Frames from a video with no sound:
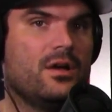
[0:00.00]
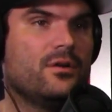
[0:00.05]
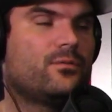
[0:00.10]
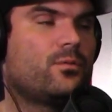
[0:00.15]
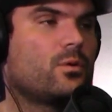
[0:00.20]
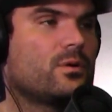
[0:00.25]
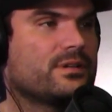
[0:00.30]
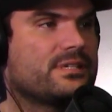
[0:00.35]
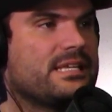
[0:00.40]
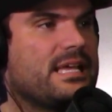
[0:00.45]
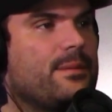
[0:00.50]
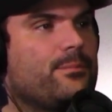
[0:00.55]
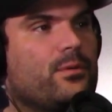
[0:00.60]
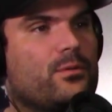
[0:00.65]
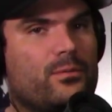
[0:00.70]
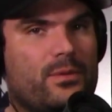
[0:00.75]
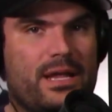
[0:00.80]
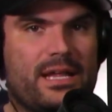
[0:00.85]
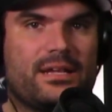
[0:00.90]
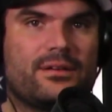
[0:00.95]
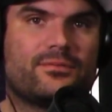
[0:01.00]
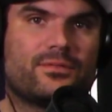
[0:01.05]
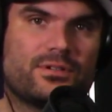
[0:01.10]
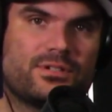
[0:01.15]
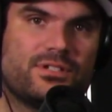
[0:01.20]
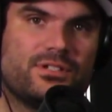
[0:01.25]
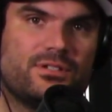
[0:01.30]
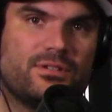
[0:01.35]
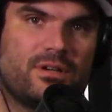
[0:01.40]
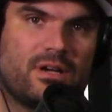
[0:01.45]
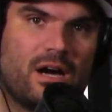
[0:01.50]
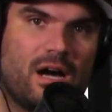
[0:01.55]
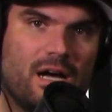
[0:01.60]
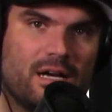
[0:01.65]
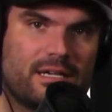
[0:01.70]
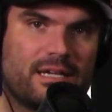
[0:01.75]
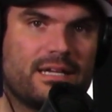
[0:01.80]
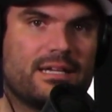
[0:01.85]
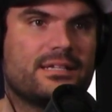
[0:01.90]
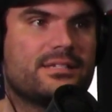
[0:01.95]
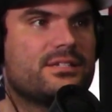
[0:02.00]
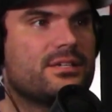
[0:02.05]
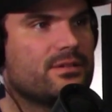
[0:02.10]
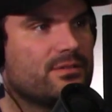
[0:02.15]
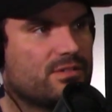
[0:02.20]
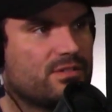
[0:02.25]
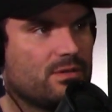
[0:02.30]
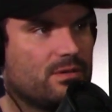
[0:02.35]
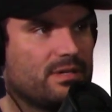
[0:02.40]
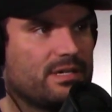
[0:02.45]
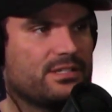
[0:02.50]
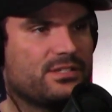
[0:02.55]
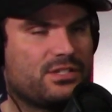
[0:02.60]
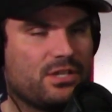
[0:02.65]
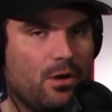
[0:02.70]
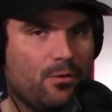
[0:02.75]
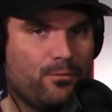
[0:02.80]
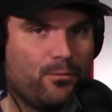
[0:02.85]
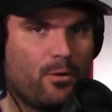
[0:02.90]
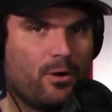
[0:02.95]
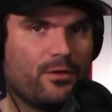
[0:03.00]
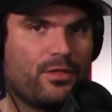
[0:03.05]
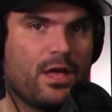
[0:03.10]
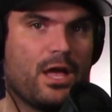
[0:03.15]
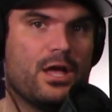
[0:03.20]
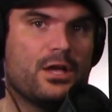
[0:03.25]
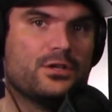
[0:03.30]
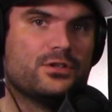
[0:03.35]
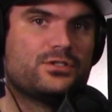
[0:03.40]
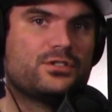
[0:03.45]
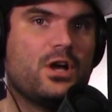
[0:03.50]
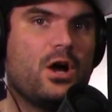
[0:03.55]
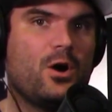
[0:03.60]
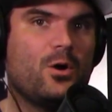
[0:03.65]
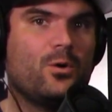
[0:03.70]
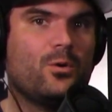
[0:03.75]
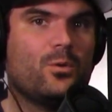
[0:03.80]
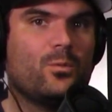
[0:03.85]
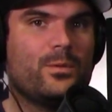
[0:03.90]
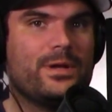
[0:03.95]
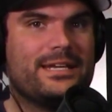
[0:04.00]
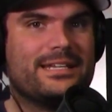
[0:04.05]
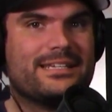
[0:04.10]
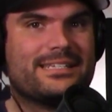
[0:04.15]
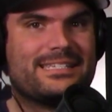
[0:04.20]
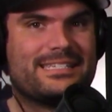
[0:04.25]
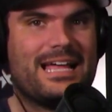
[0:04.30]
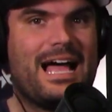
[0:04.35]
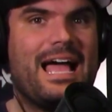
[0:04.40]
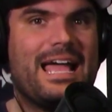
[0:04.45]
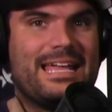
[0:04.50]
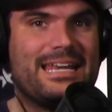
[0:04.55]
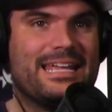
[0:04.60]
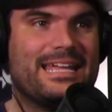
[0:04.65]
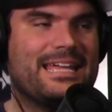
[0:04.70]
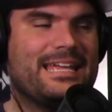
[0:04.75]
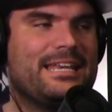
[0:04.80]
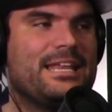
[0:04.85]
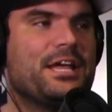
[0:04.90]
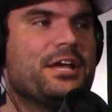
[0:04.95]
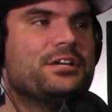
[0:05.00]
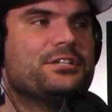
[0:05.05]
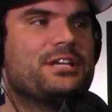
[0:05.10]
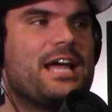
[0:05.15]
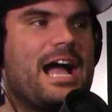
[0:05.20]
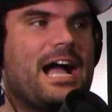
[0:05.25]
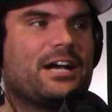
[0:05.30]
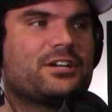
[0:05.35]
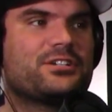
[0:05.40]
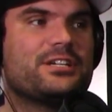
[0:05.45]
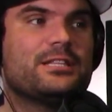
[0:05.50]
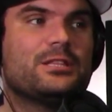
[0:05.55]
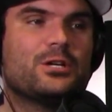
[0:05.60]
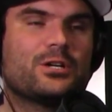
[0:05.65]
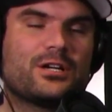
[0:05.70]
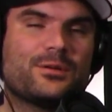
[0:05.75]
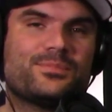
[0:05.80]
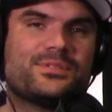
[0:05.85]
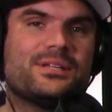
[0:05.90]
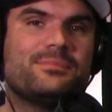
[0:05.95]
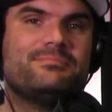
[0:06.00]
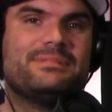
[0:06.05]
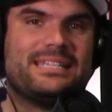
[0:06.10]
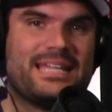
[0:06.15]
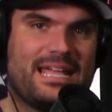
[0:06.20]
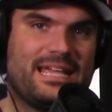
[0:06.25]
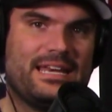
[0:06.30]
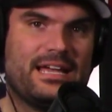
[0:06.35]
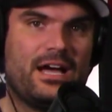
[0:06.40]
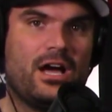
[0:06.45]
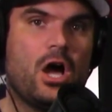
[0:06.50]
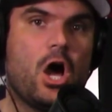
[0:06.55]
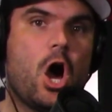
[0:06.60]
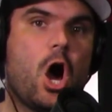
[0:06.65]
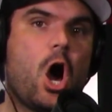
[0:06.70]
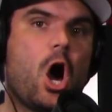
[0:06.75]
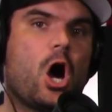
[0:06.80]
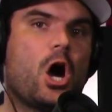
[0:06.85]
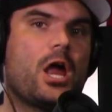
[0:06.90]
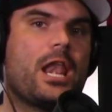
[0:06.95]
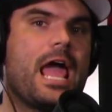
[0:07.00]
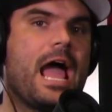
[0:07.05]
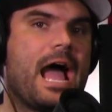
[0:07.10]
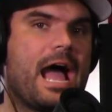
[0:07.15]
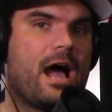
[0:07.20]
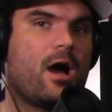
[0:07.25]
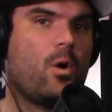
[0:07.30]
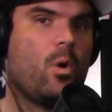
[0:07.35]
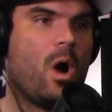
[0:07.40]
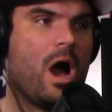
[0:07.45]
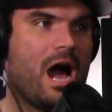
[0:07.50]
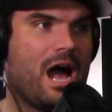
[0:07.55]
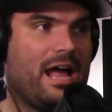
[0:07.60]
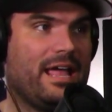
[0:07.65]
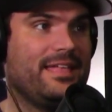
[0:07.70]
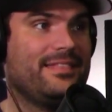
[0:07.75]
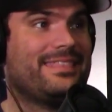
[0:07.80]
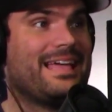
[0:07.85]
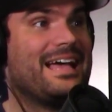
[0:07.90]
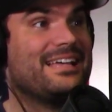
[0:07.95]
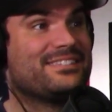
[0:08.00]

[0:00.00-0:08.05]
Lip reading: For example, Reagan versus Dukakis, you know, so on and so forth. So we decided to actually look up some data on how height has